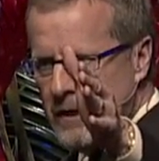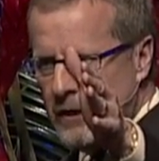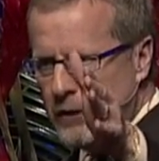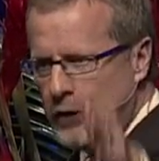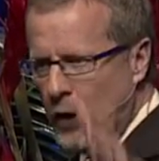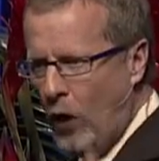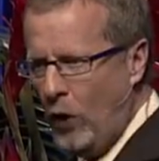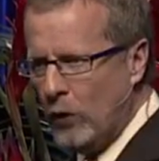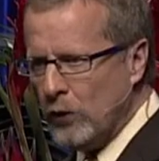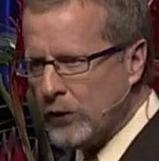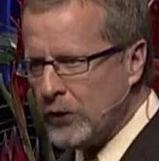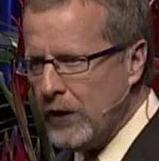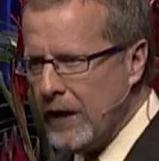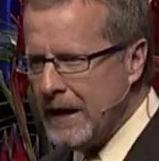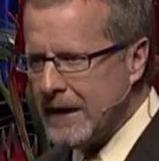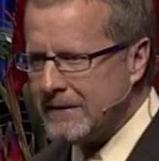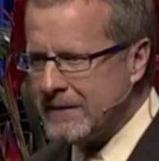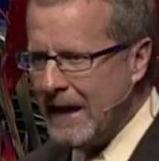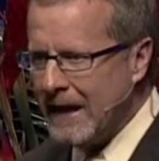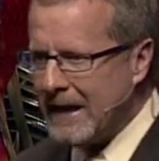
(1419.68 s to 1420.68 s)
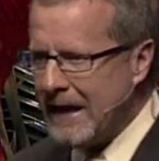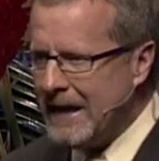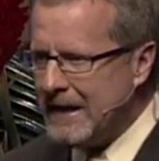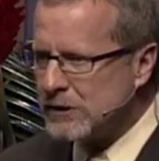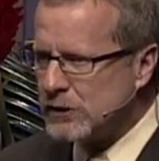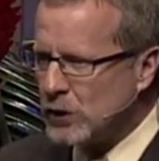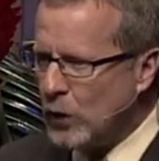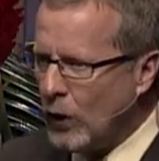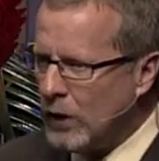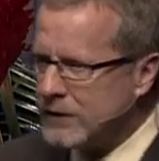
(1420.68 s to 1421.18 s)
Don't think that
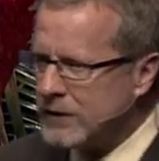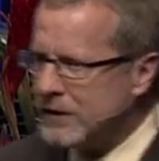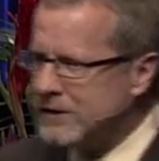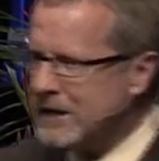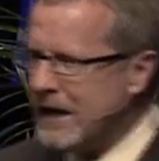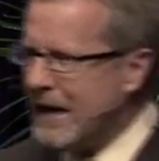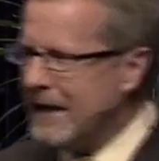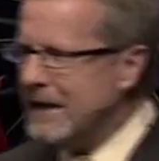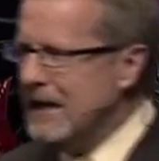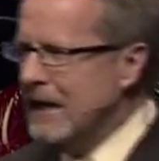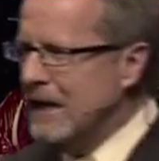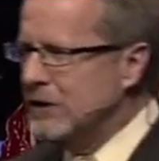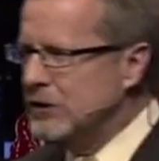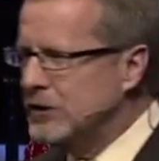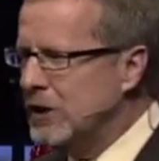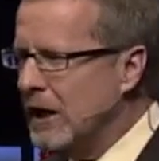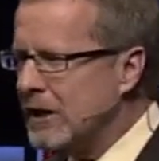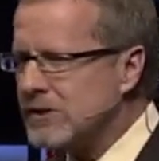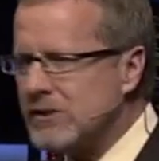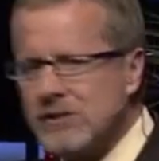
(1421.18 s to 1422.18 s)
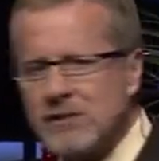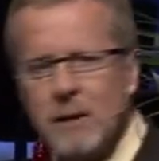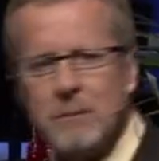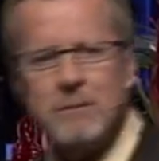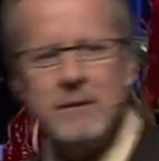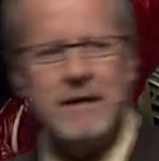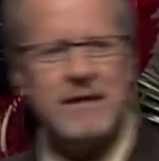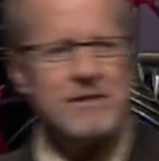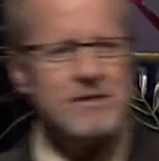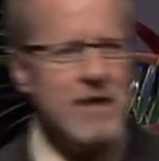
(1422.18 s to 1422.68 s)
it's going to take just
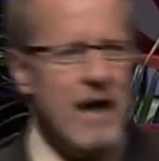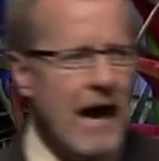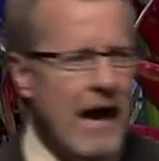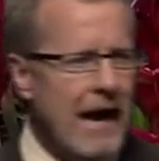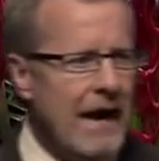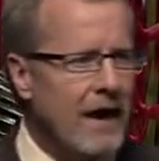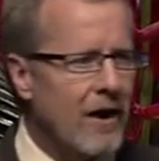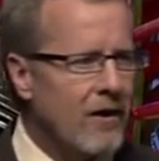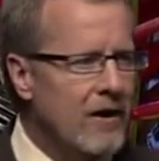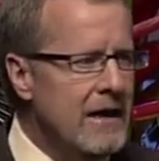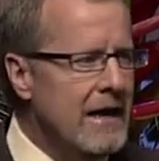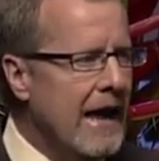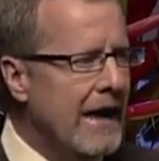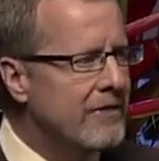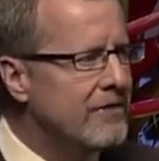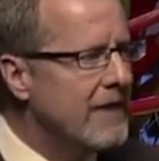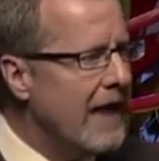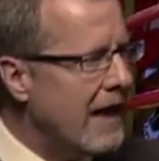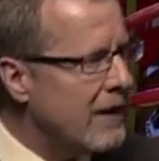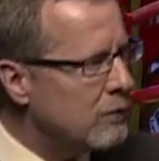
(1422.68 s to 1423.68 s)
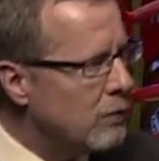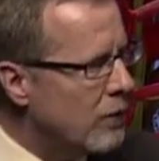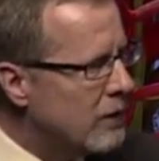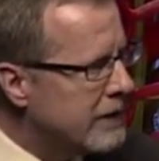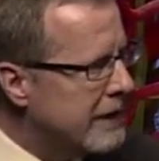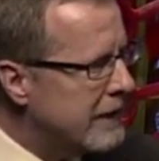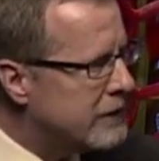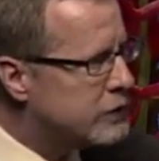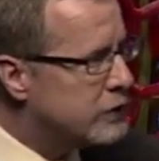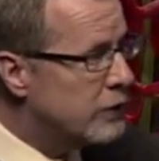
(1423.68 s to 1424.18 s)
some desire and that will
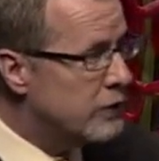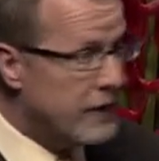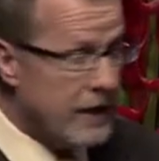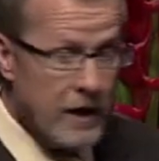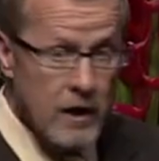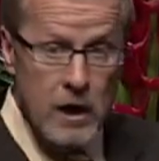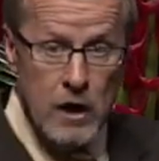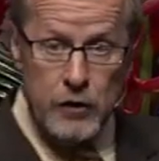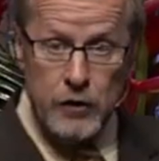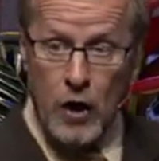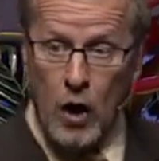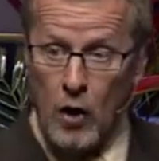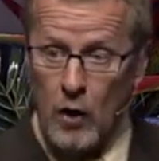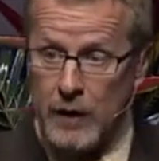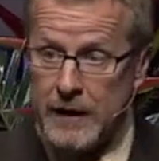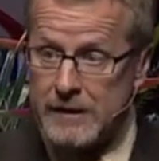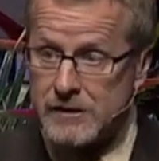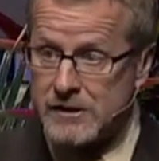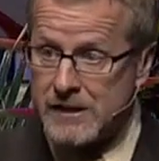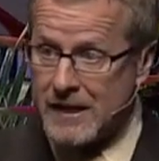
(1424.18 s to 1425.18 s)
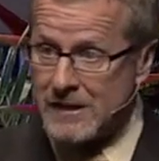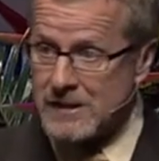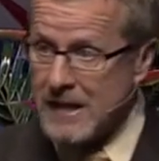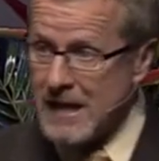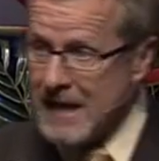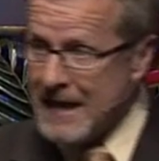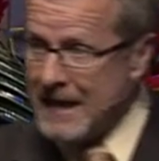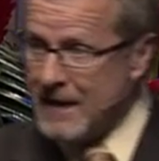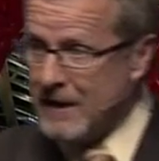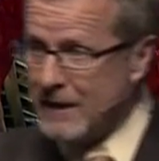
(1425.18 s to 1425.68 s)
get you there. No, he says,
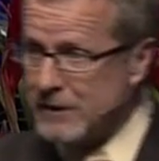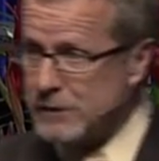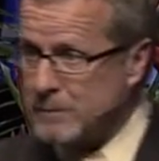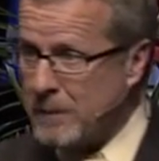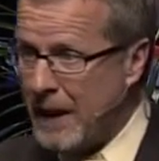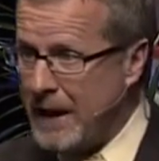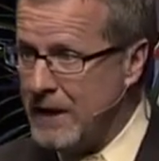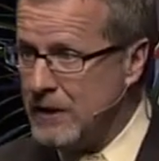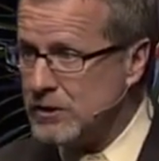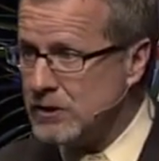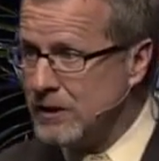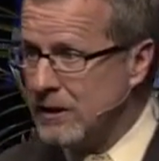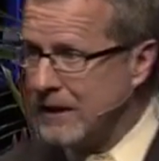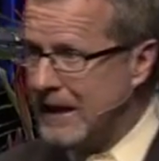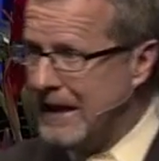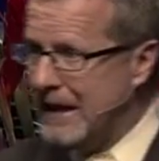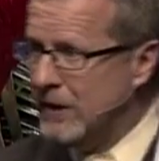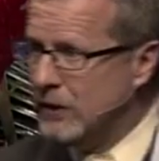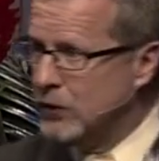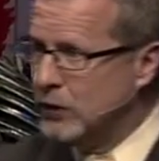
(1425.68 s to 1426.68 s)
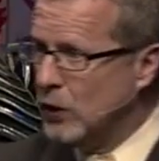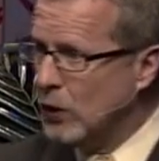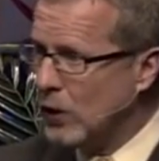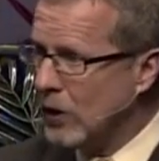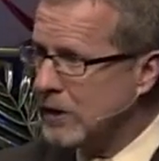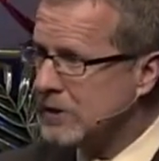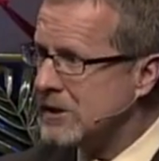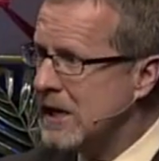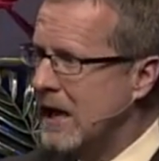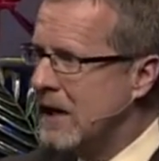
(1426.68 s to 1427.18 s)
it is patient
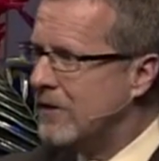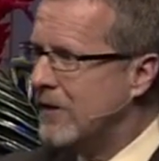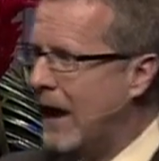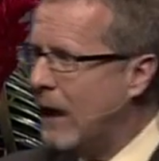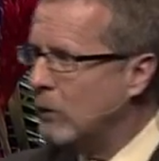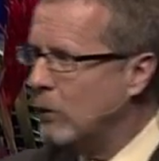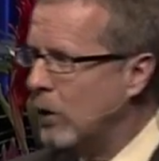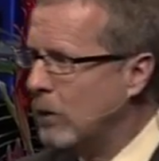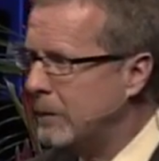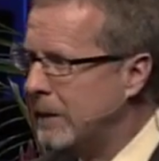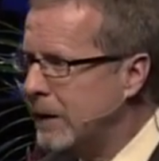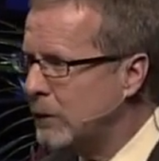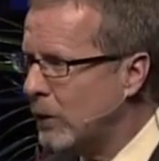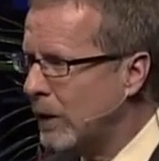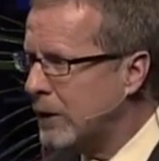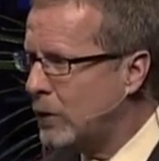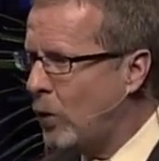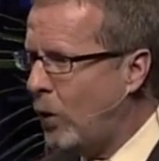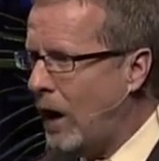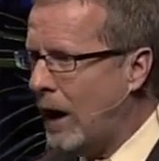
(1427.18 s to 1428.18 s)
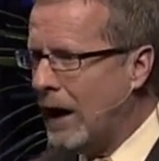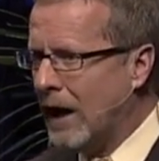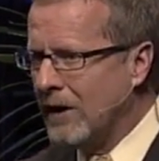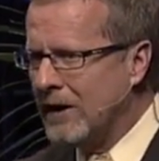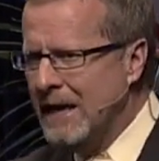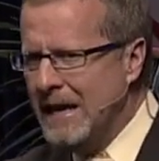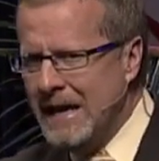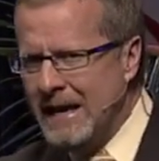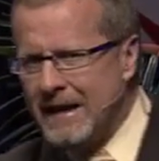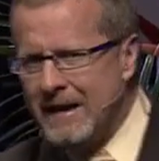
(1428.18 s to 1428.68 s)
endurance that will be
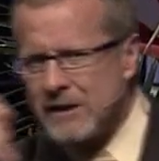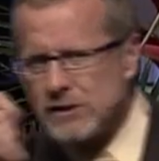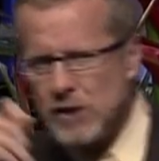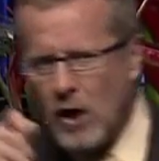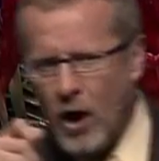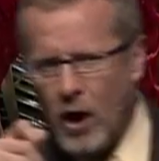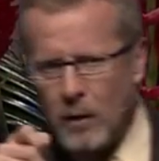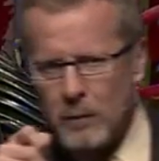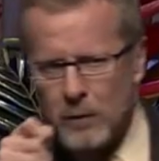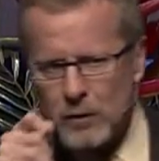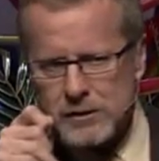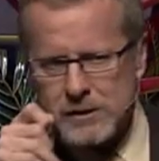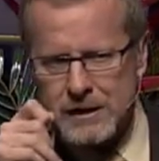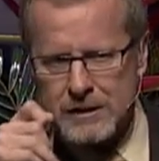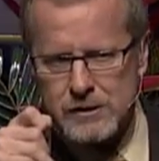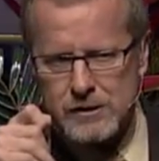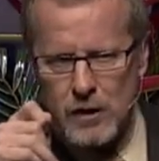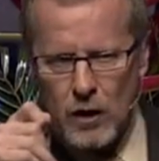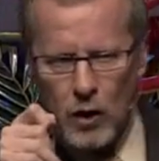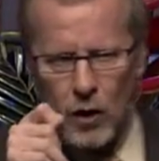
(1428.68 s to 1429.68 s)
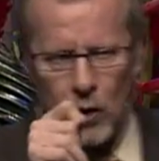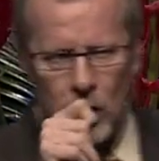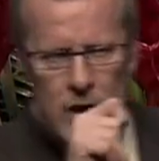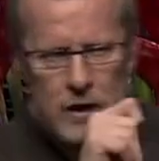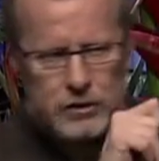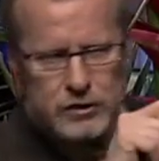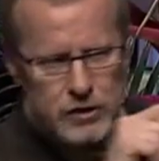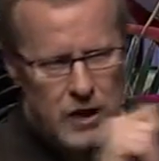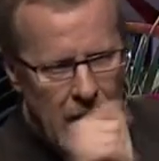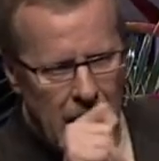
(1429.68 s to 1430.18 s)
required. It is almost as though
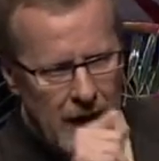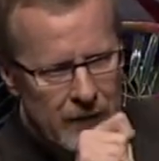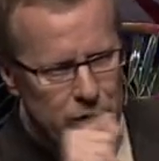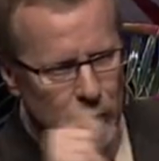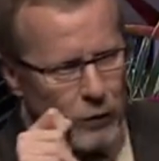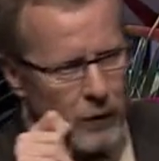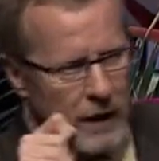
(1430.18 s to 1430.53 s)
John the